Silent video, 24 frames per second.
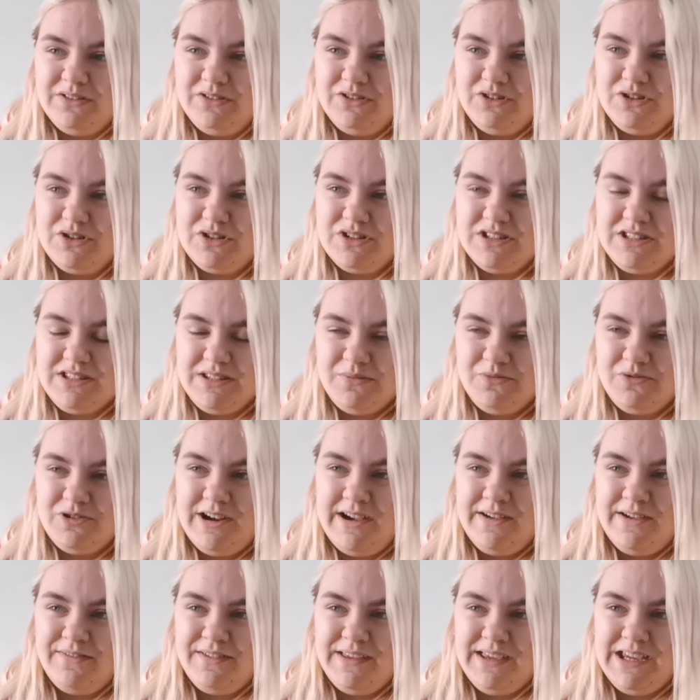due to some
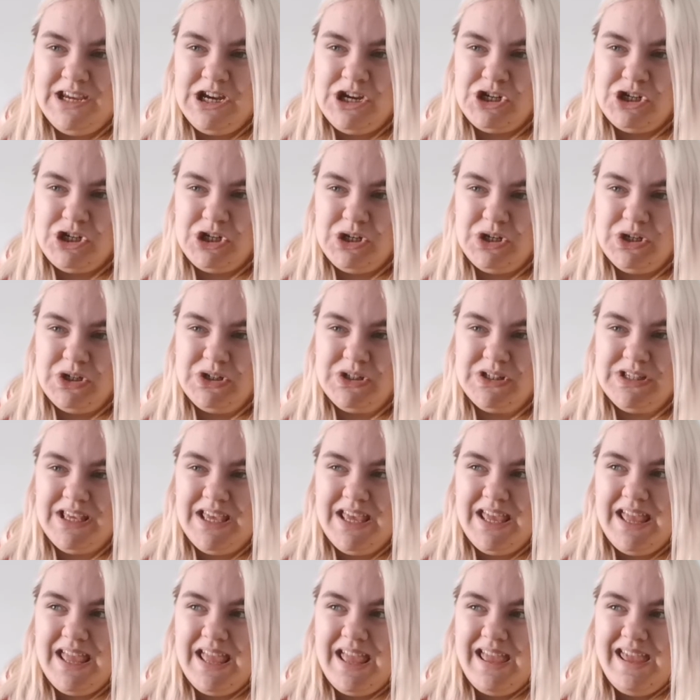traffic issues,
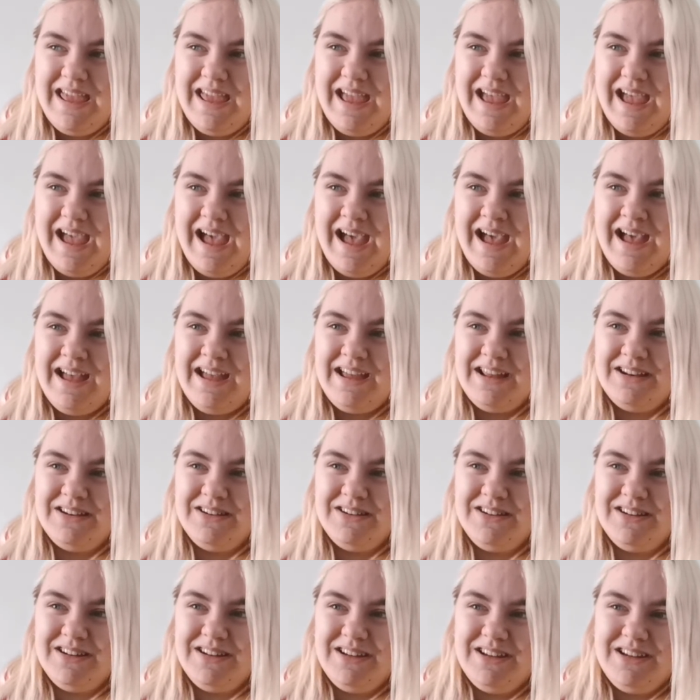
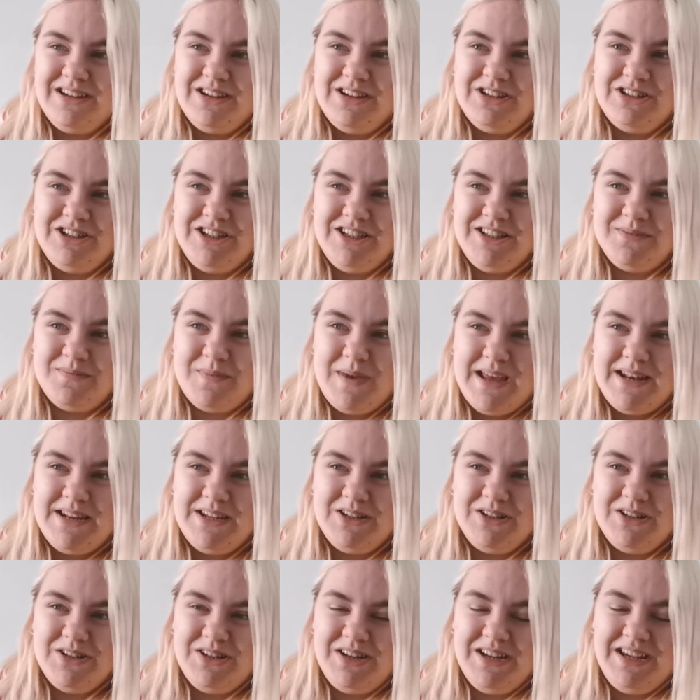and she's
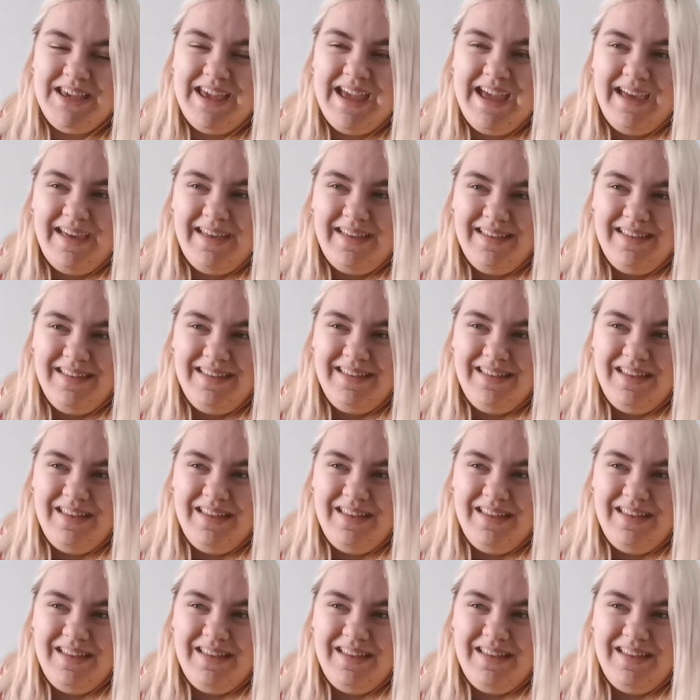managed to get